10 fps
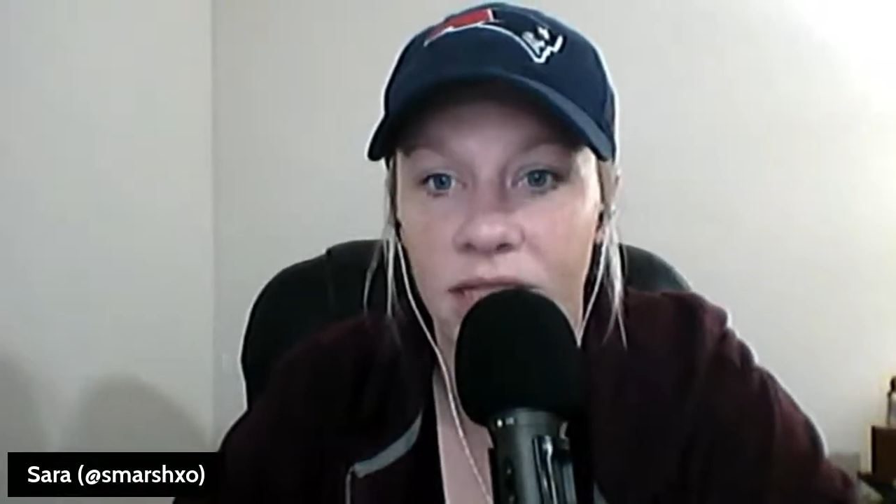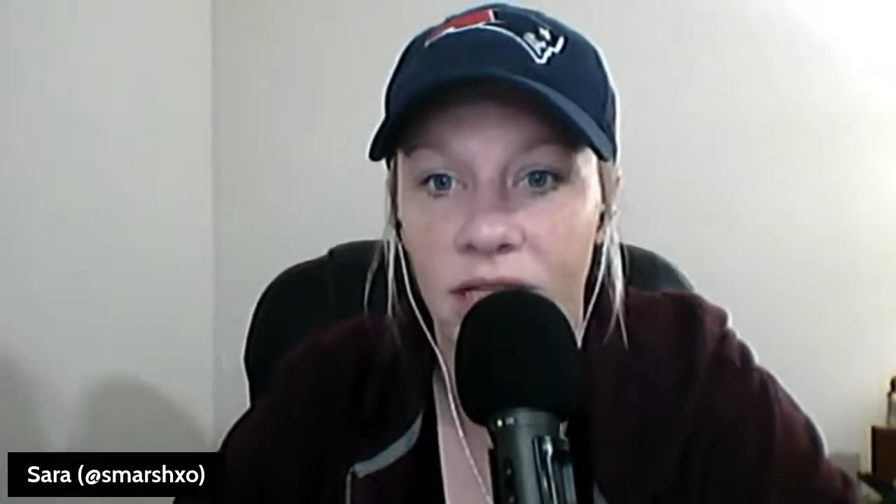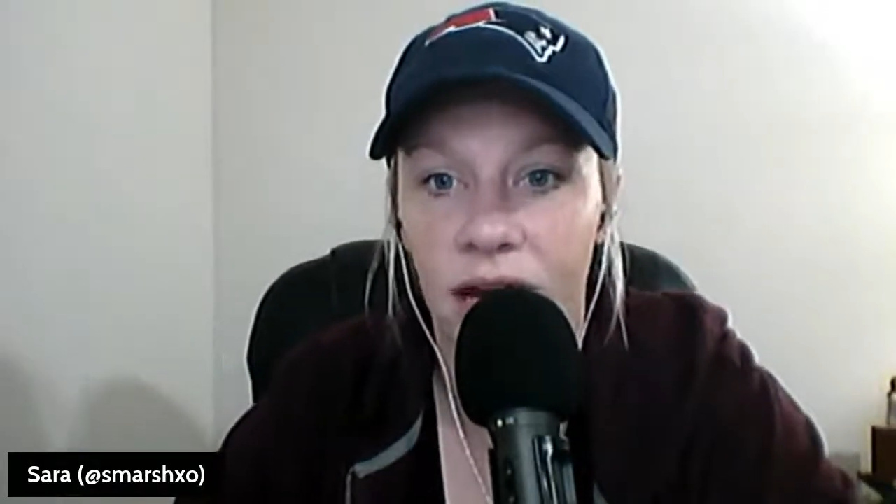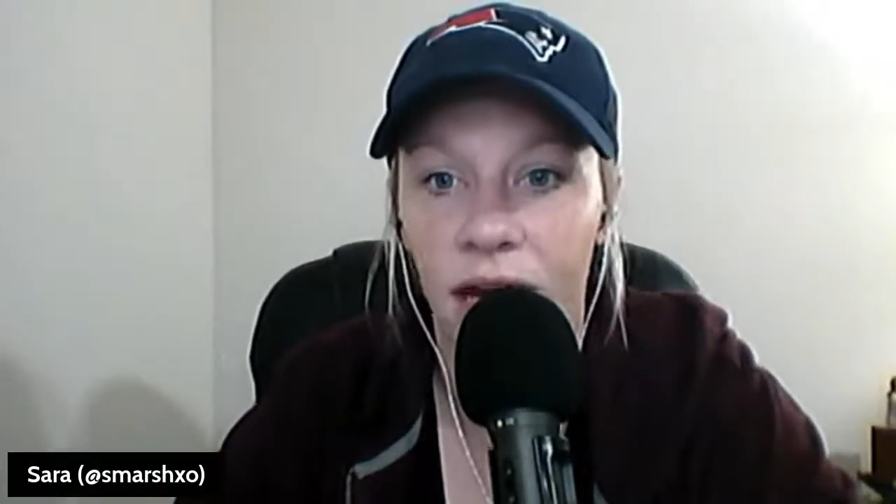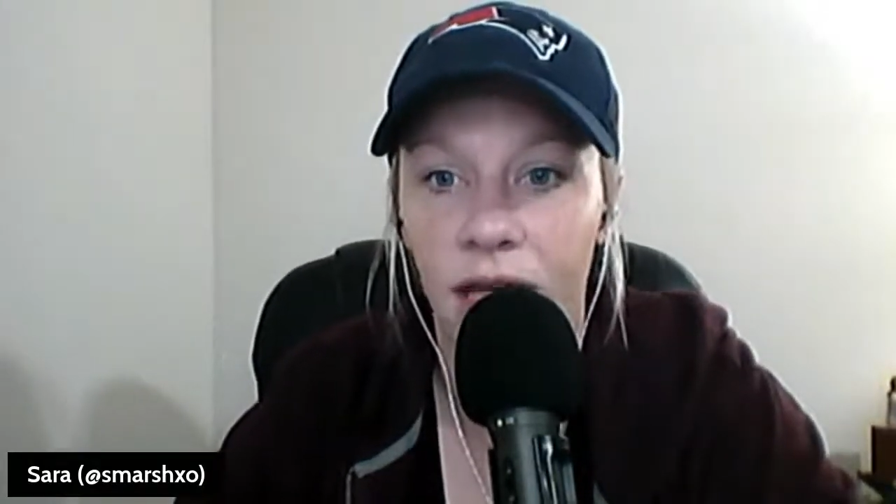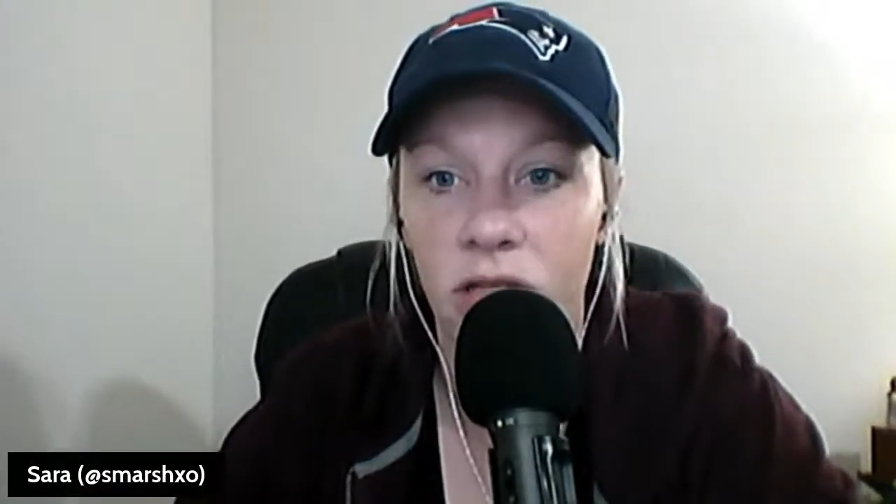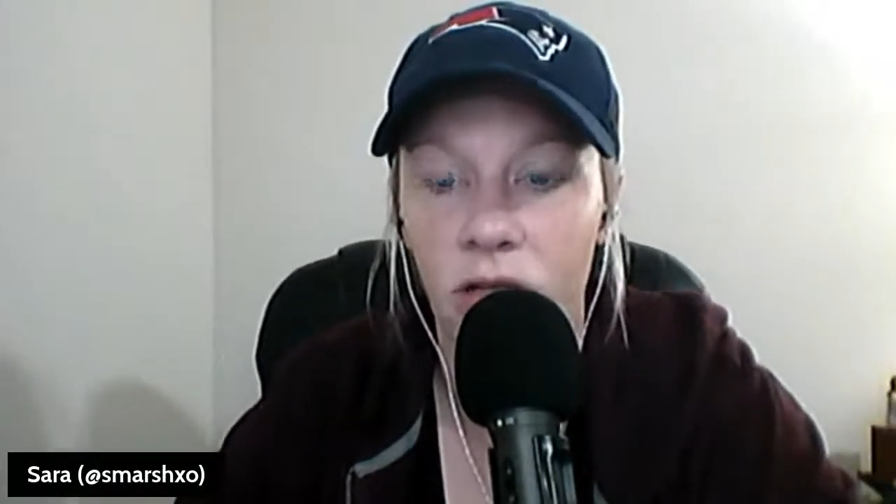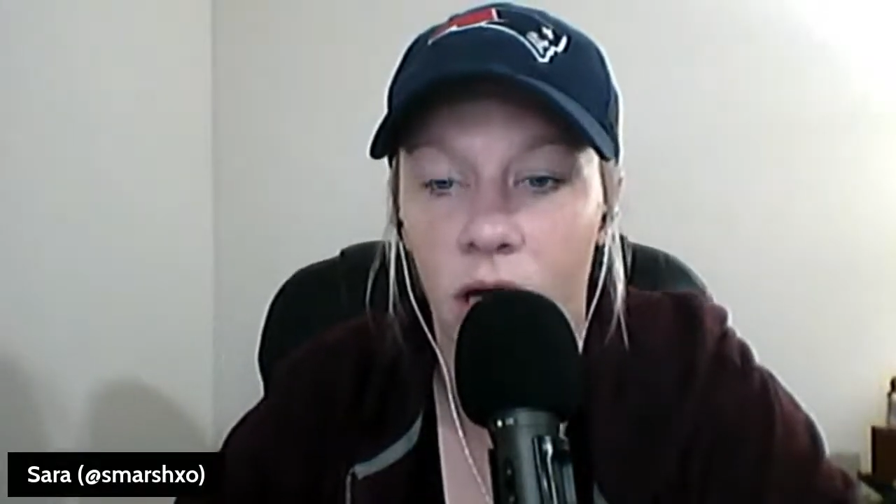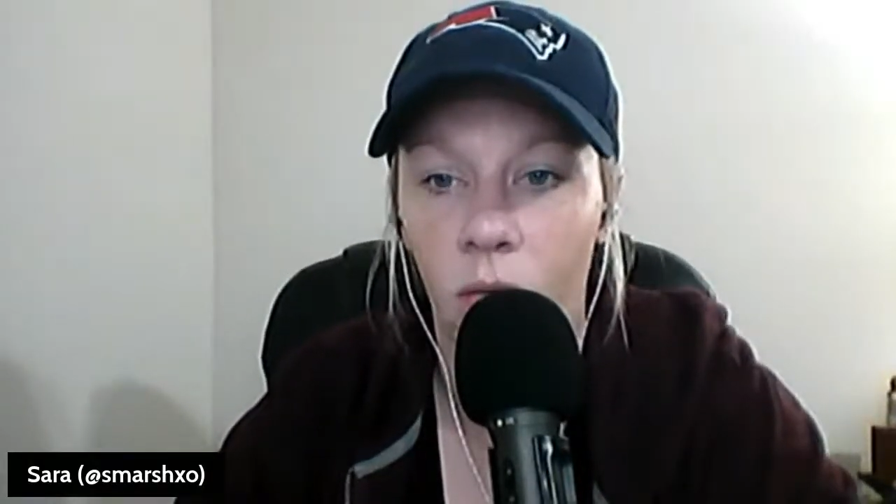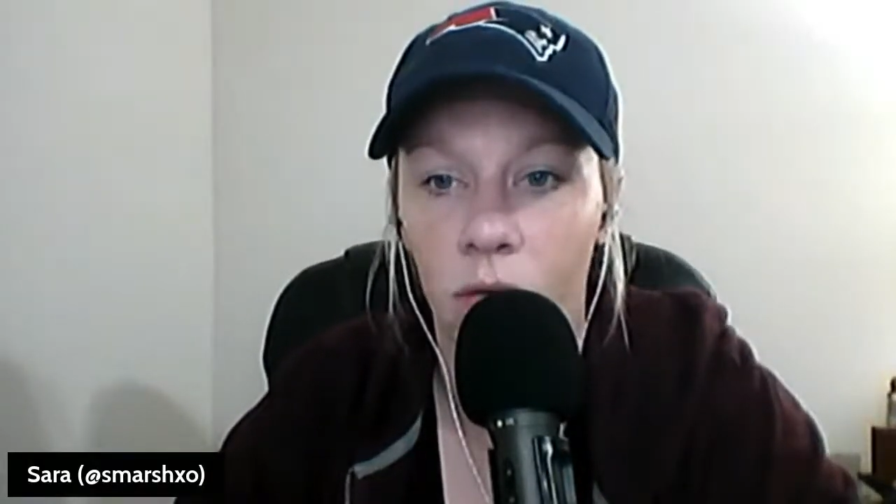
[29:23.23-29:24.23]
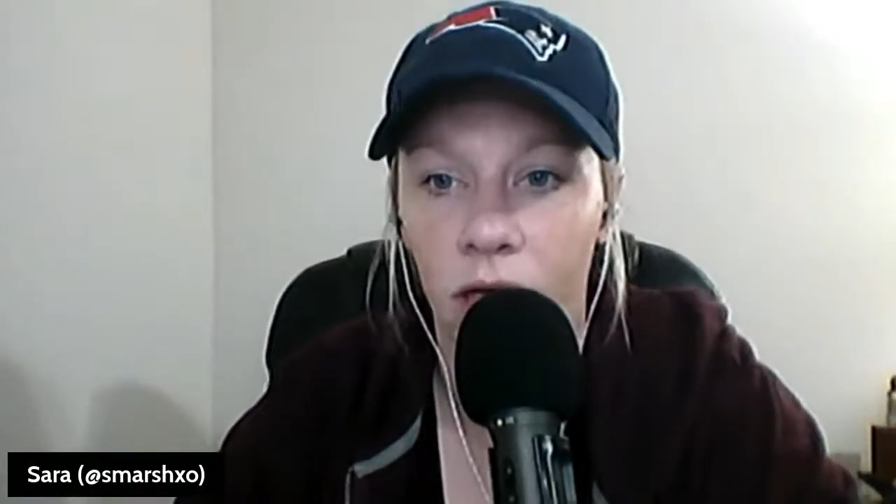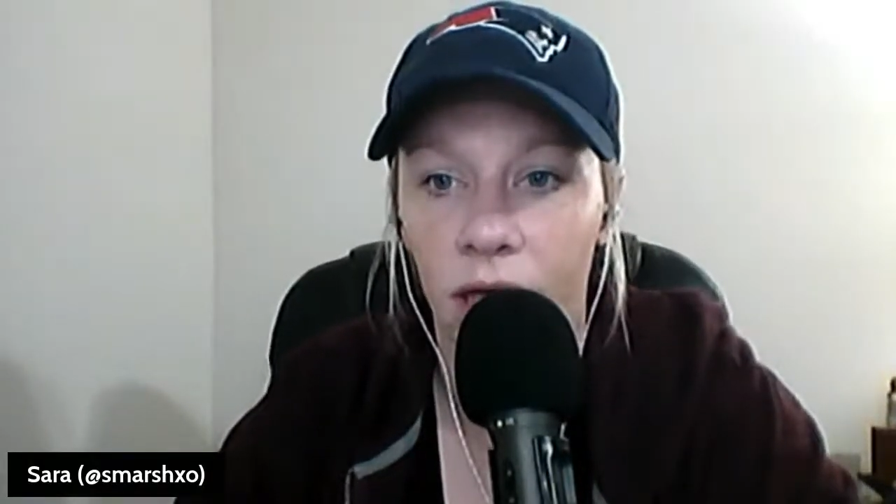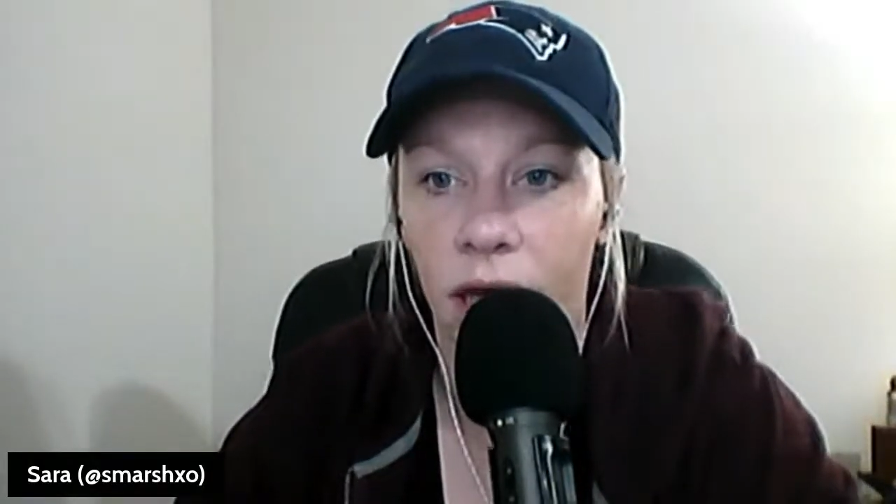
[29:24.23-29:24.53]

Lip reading: the tight ends are not working